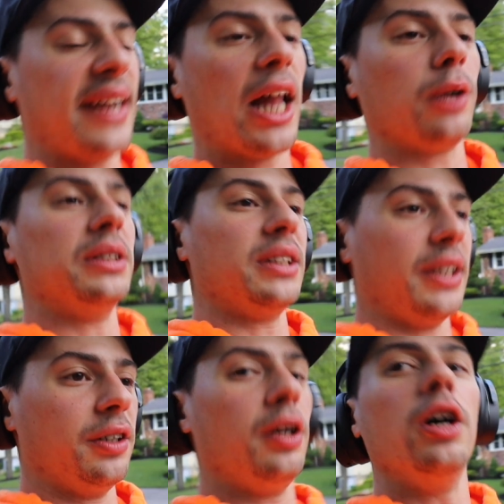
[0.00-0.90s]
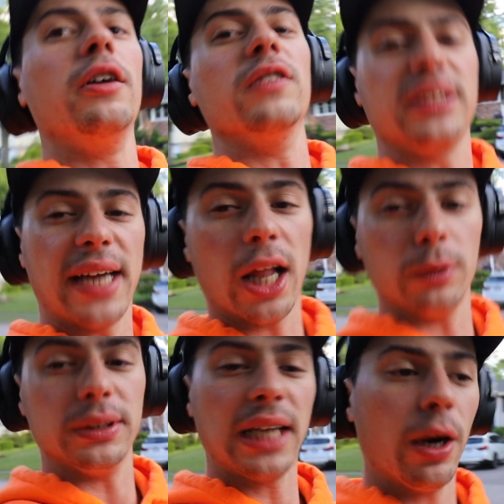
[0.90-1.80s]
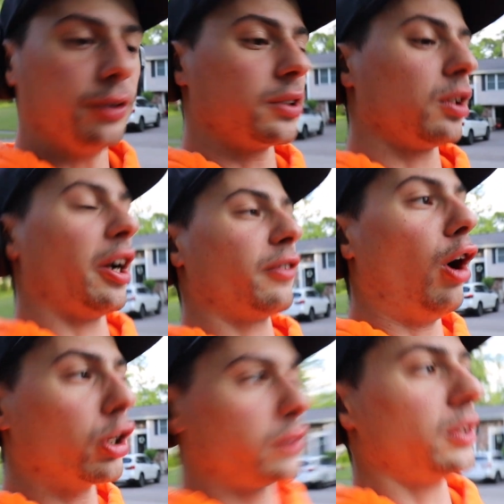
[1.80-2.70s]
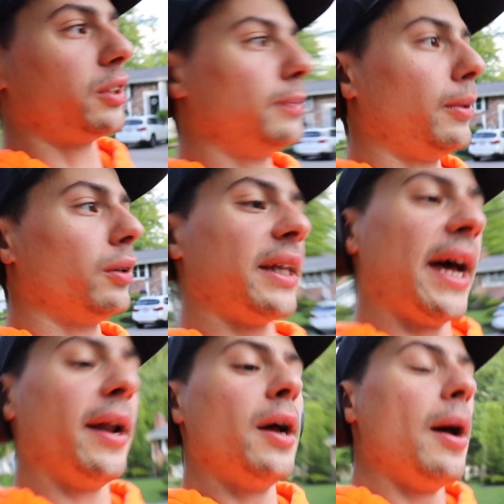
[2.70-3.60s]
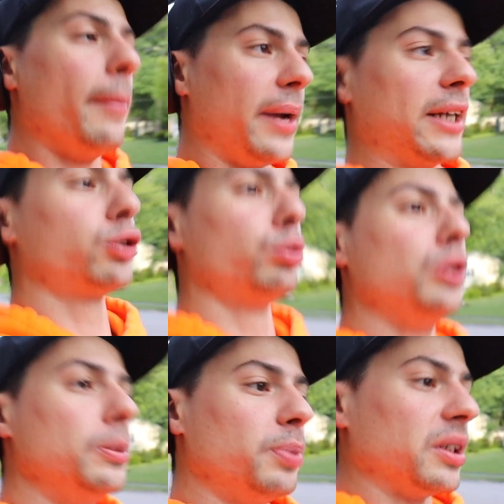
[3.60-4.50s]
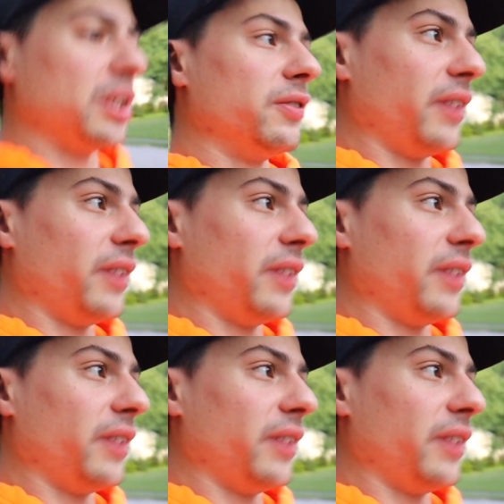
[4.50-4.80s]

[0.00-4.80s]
calories in versus calories out. There's a lot of controversy about that, but I truly believe